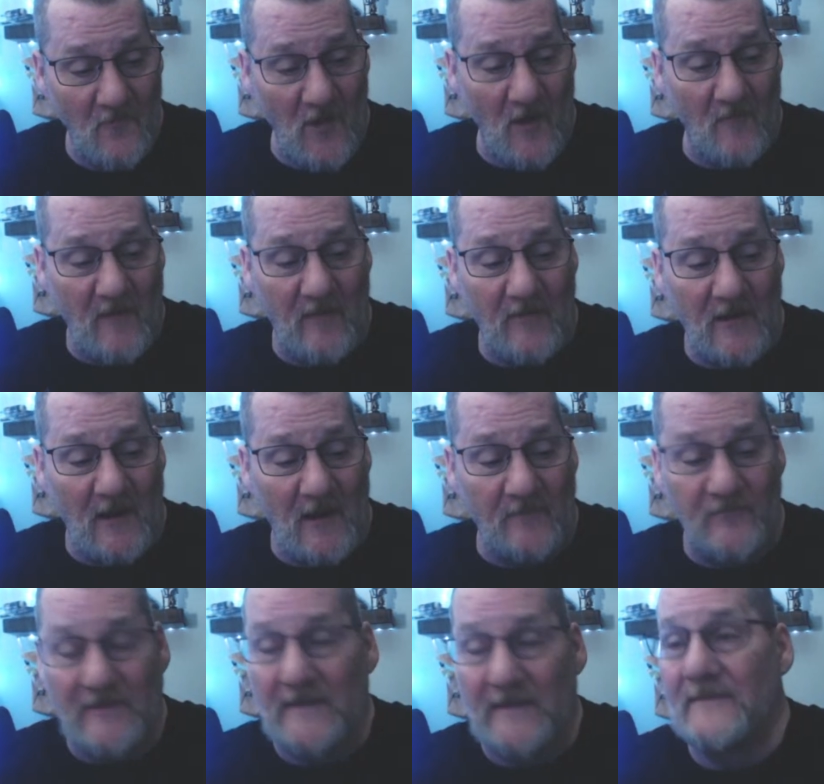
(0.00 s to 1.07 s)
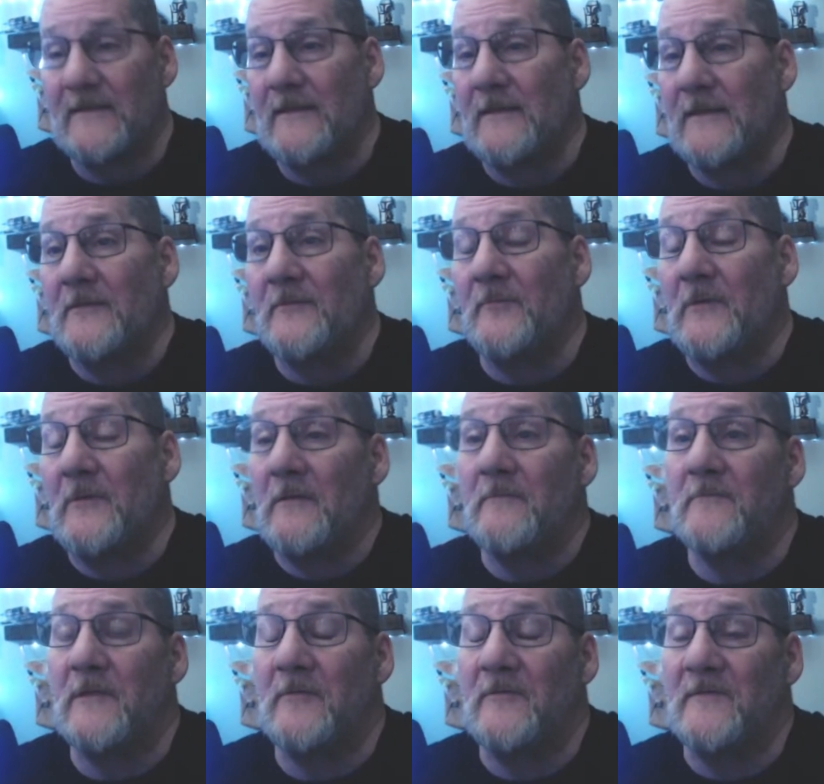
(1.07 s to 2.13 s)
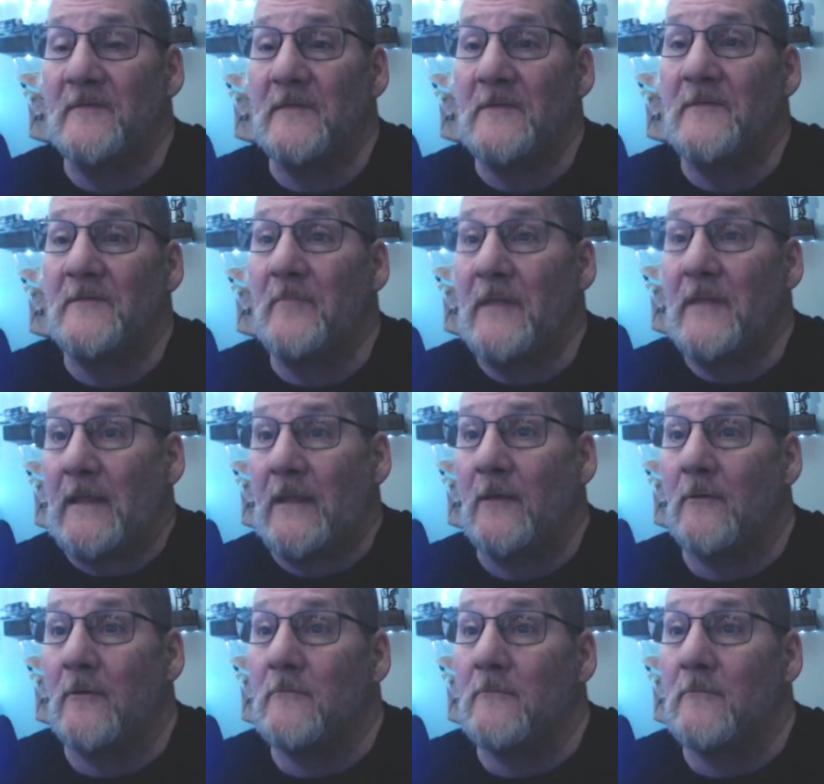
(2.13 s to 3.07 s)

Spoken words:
Well, maybe not the bee's knees, but he was at least a bee.